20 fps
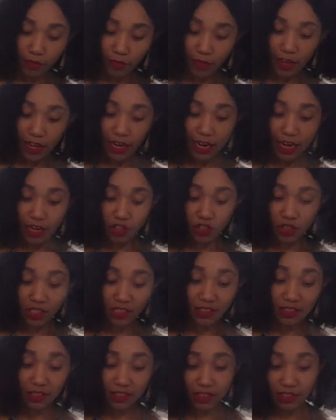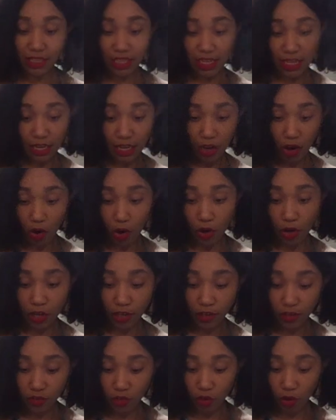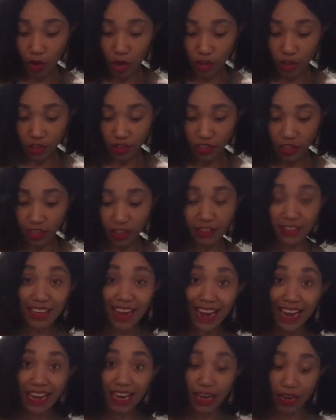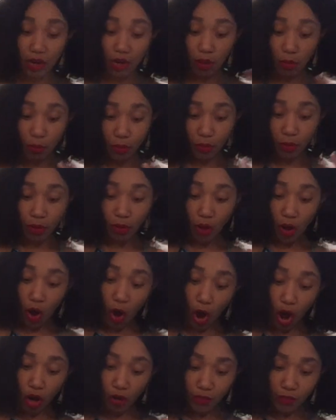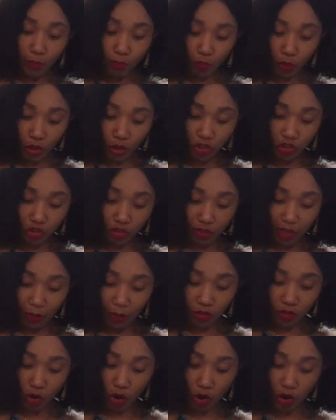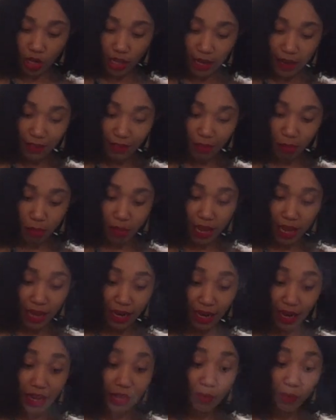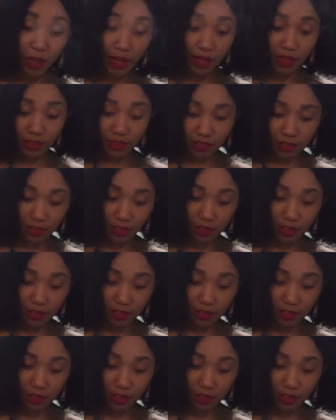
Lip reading: And as you can see, it already starts to tighten up all of the moisture that was already in the pan anyways.